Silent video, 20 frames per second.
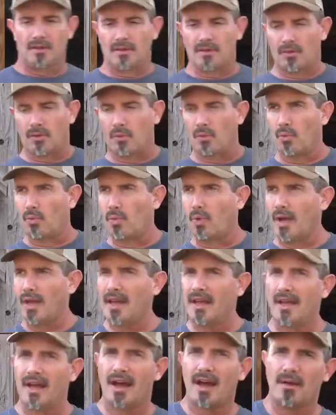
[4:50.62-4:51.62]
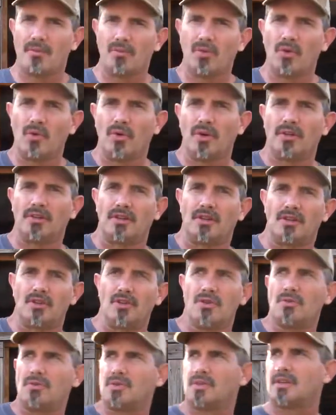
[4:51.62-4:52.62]
the way I'm going to
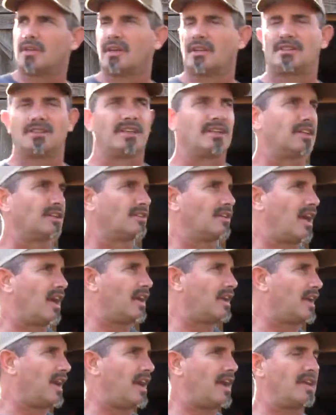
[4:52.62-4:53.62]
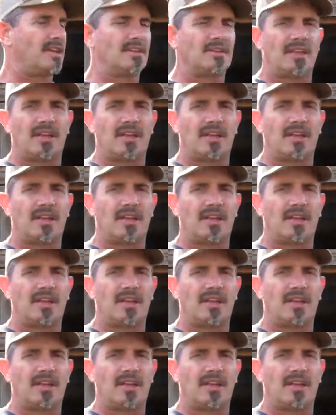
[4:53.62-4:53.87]
use this, and a lot of guys,